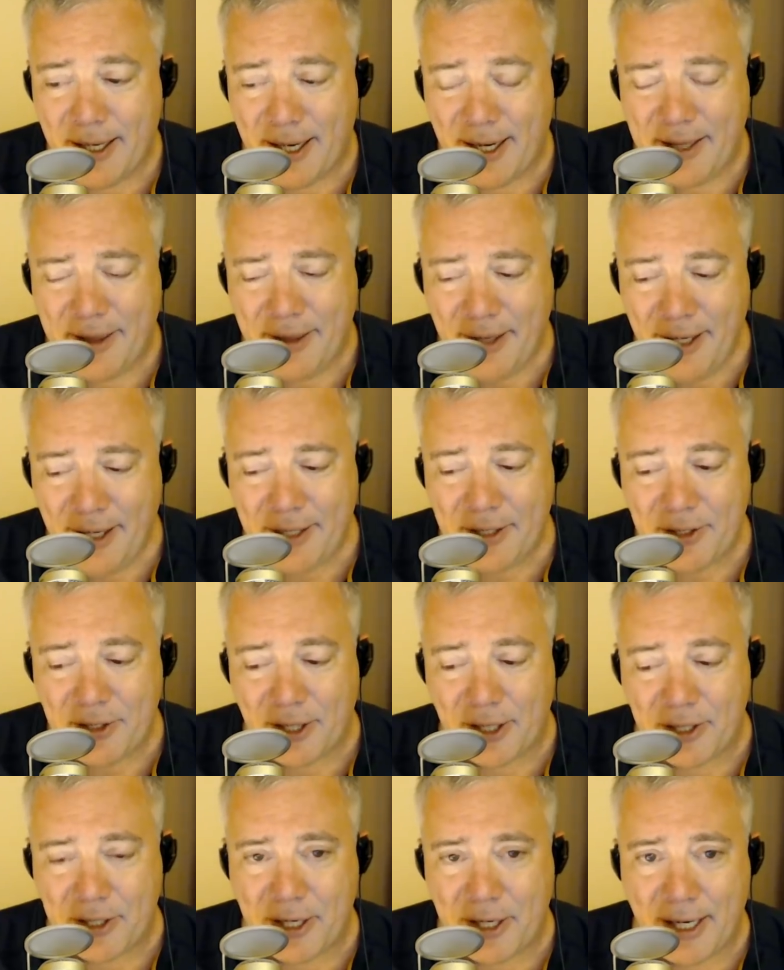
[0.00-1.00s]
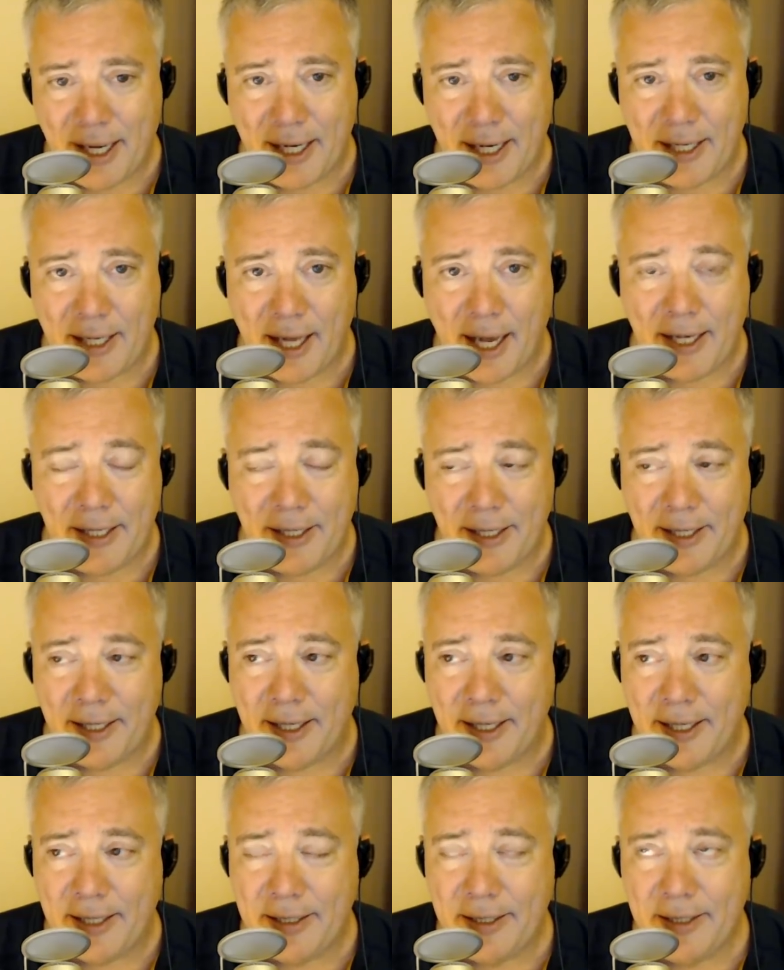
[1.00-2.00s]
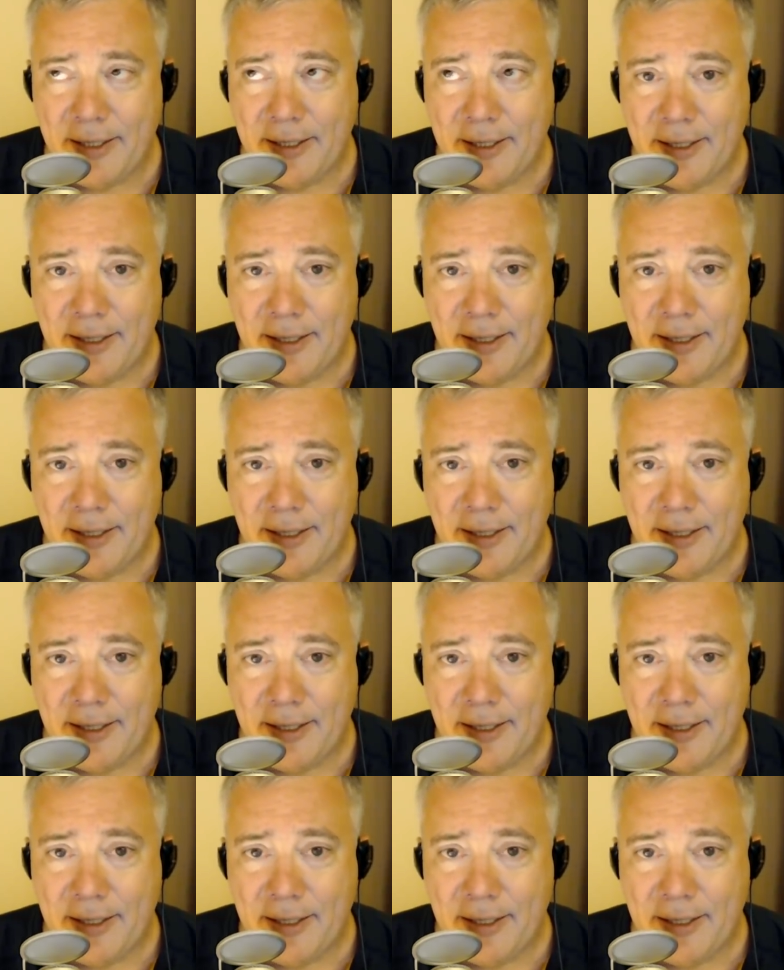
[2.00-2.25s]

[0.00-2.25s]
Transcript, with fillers: I think it starts at 999